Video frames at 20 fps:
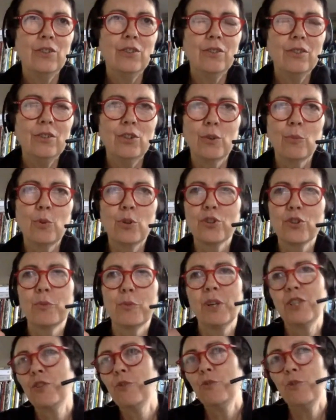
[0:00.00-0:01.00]
do
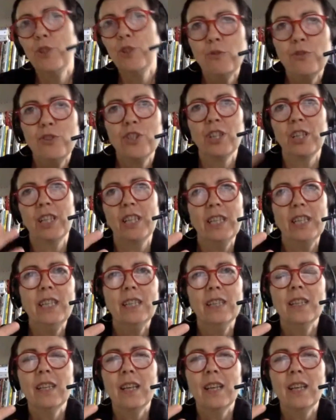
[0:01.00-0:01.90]
I do usually?